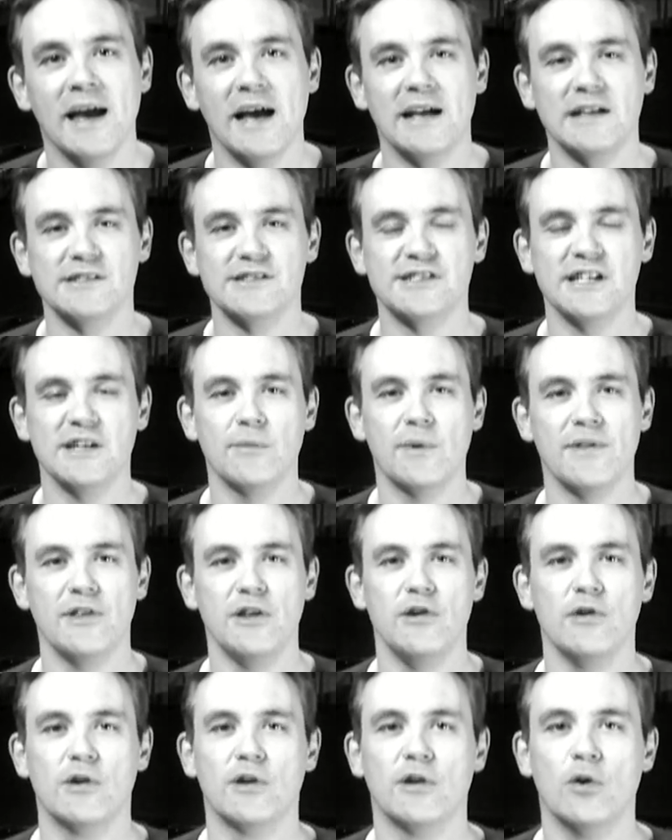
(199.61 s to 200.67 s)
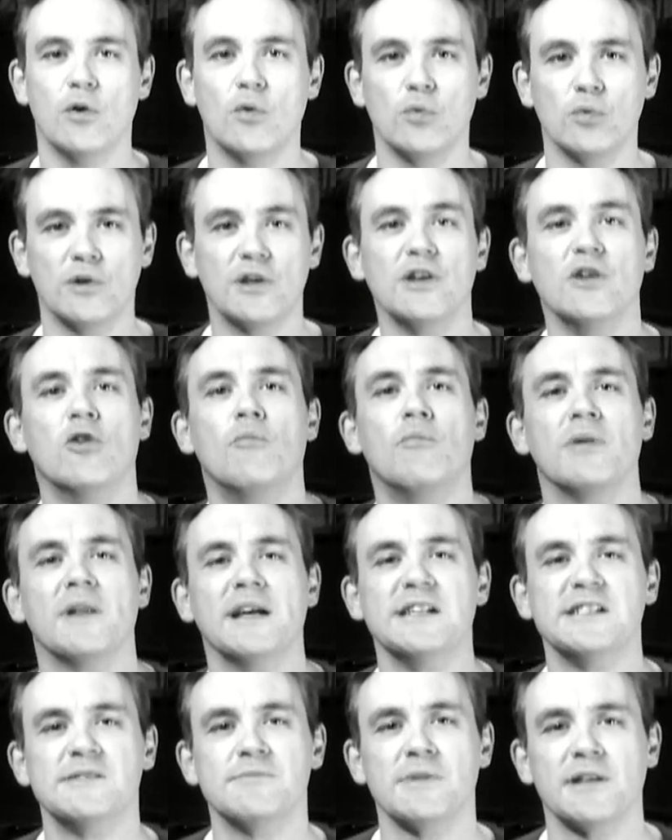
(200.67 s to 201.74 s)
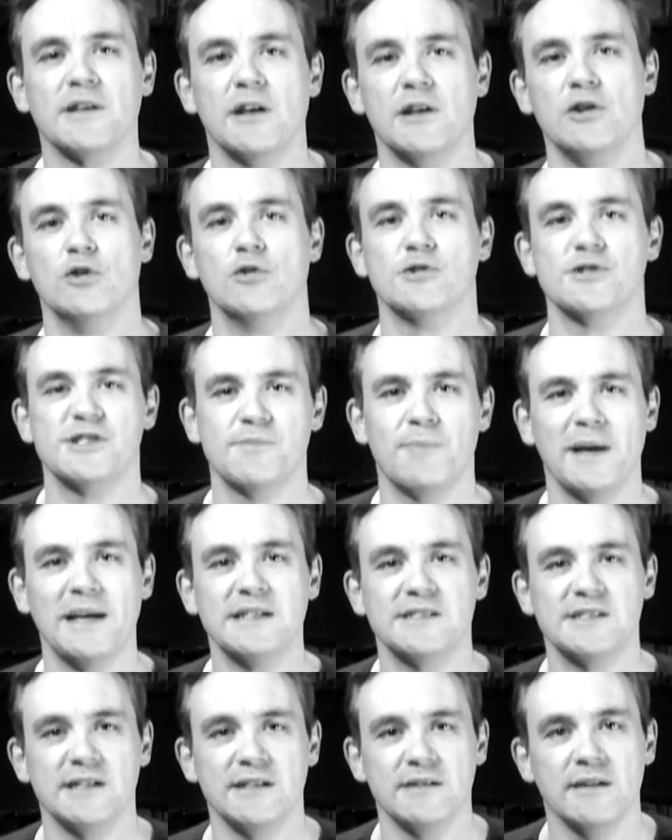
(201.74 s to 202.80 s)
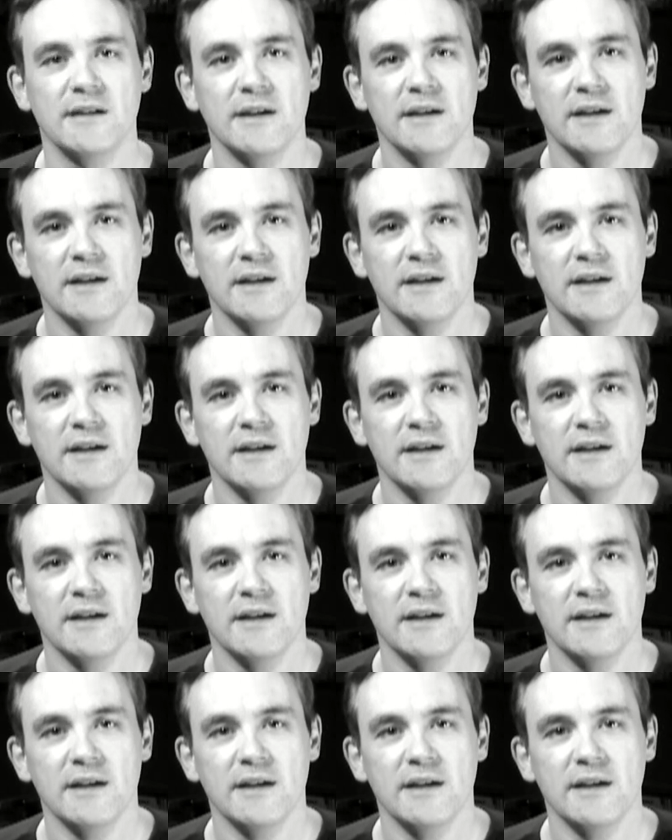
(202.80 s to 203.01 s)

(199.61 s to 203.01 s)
and see whether you can alter your placement and your spacing